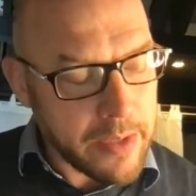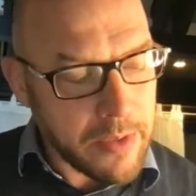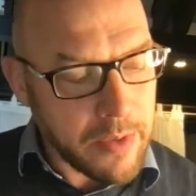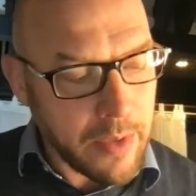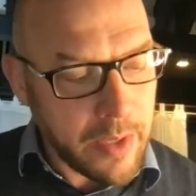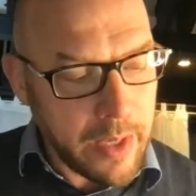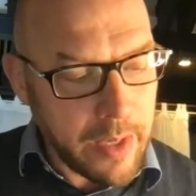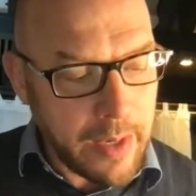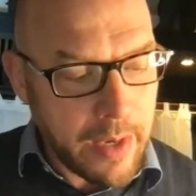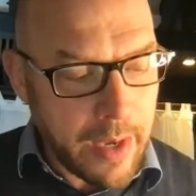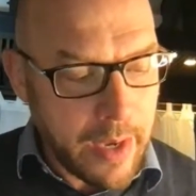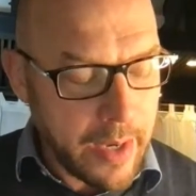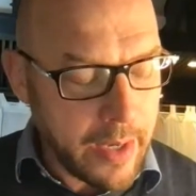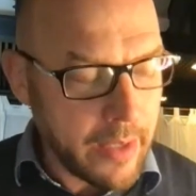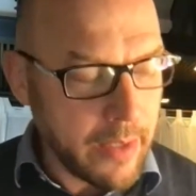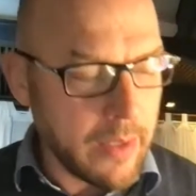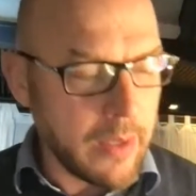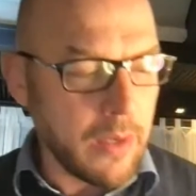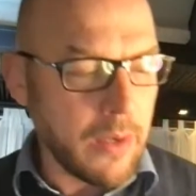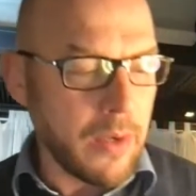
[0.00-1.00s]
to get a
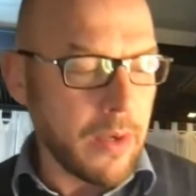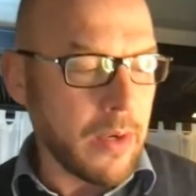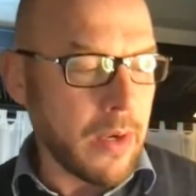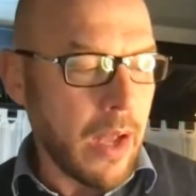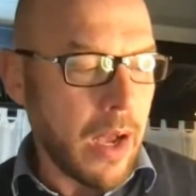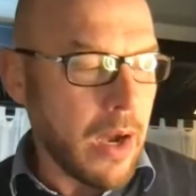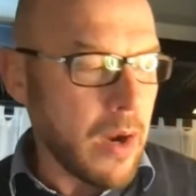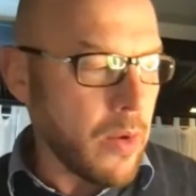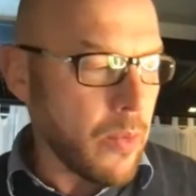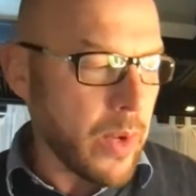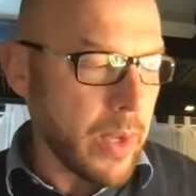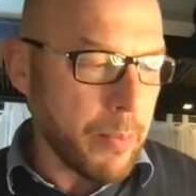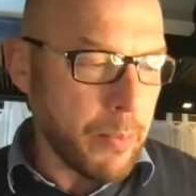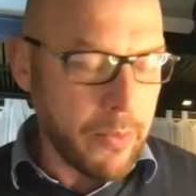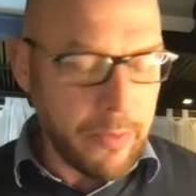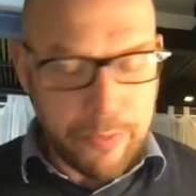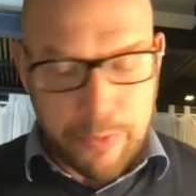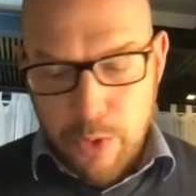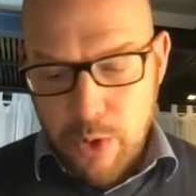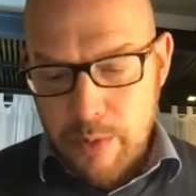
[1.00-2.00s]
handle on how we're
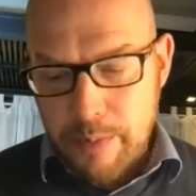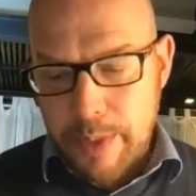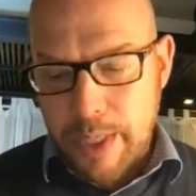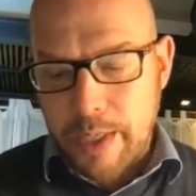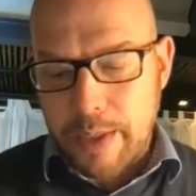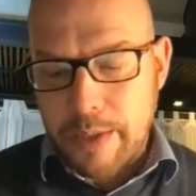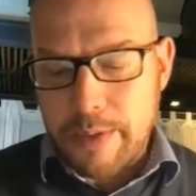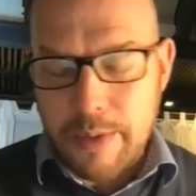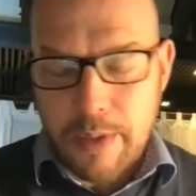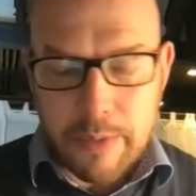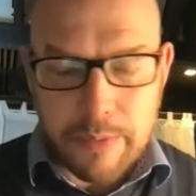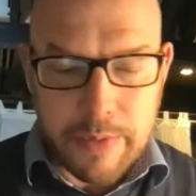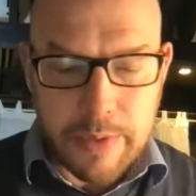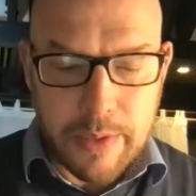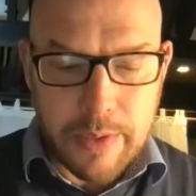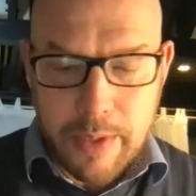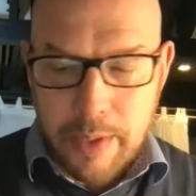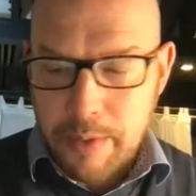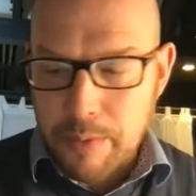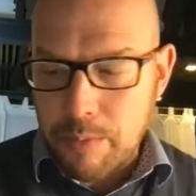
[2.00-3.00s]
performing is
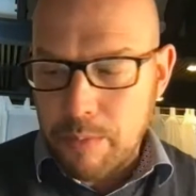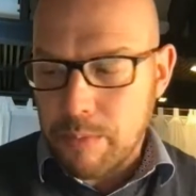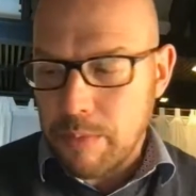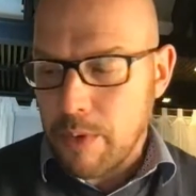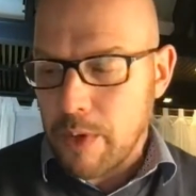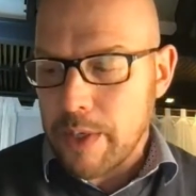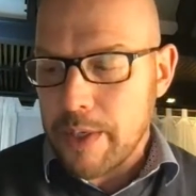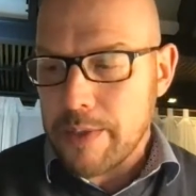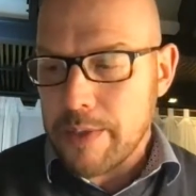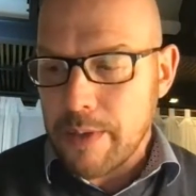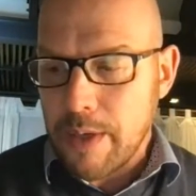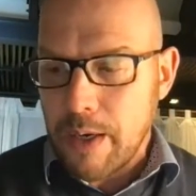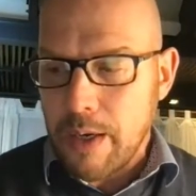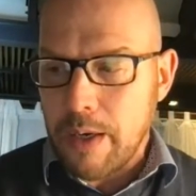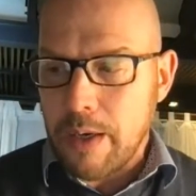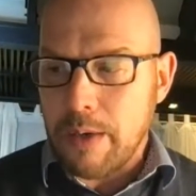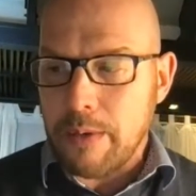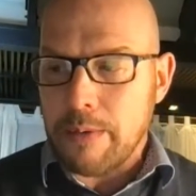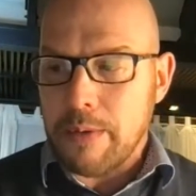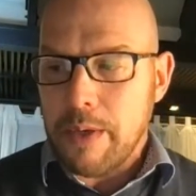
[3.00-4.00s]
obviously what is
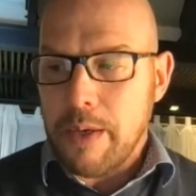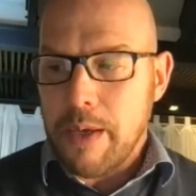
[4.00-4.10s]
our